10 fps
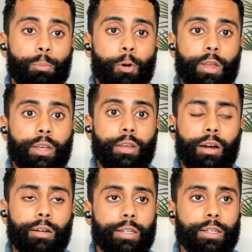your point
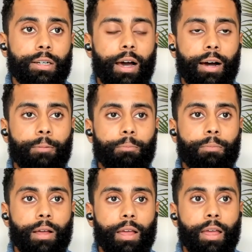earlier,
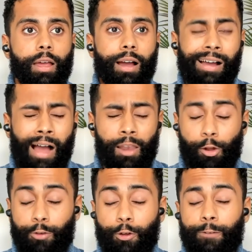um, a
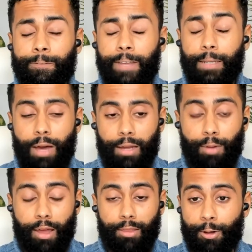lot of your
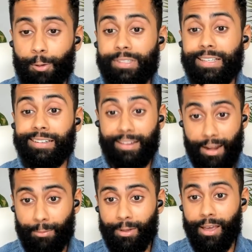feedback, by the way, was
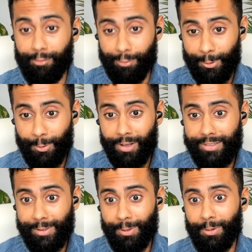incredibly helpful to
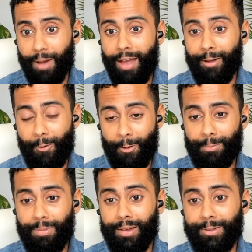us. So I
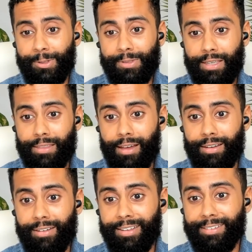hope that you see
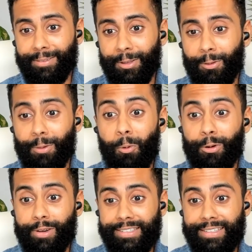that in you know the
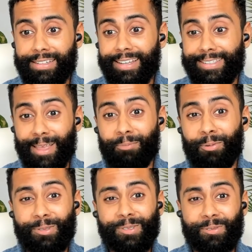more recent
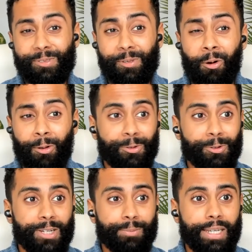Acelab posts on on
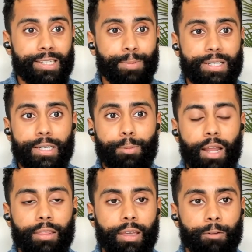social media, especially. But
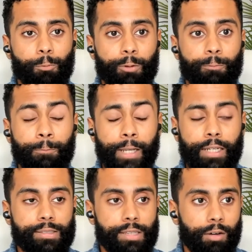I think what we
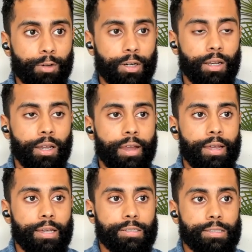discovered
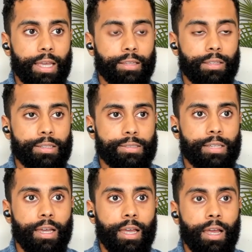is like
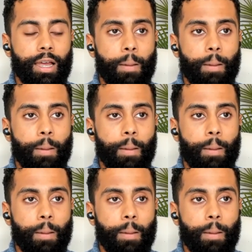this